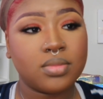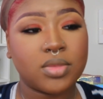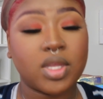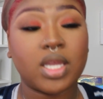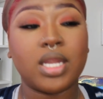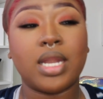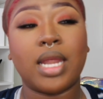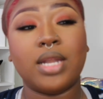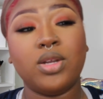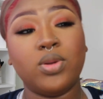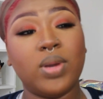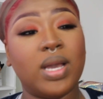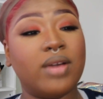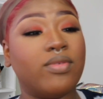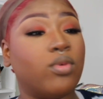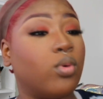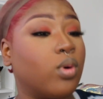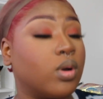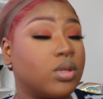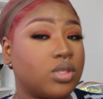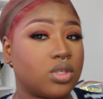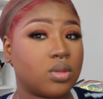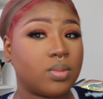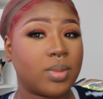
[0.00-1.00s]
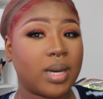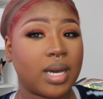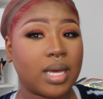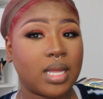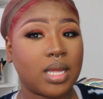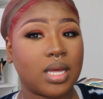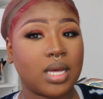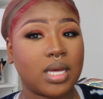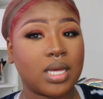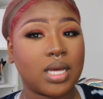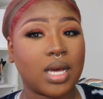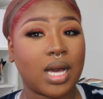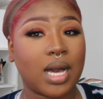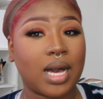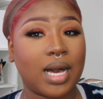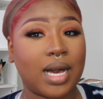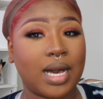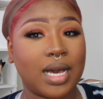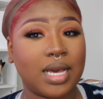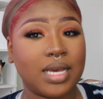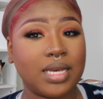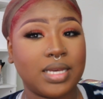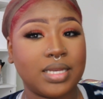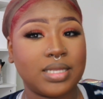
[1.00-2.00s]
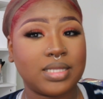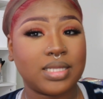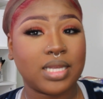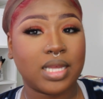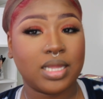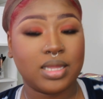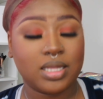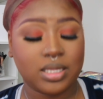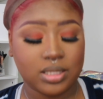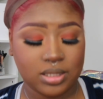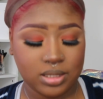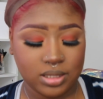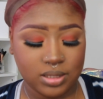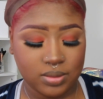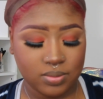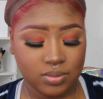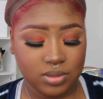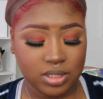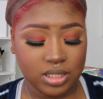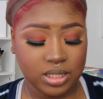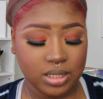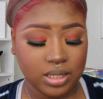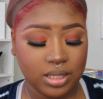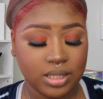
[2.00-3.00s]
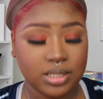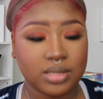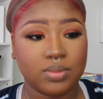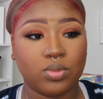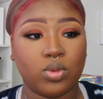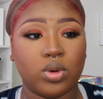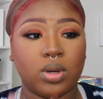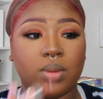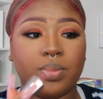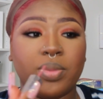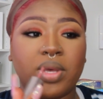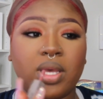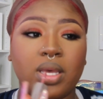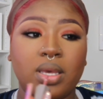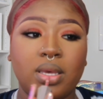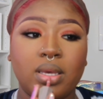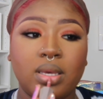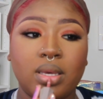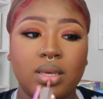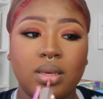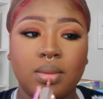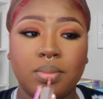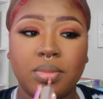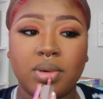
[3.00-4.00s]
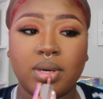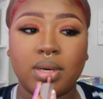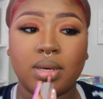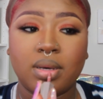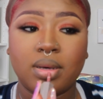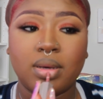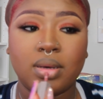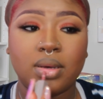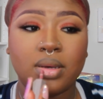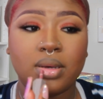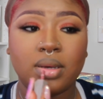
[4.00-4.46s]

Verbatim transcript: And I do have orange on my eyes. And this is this leans more pinky, but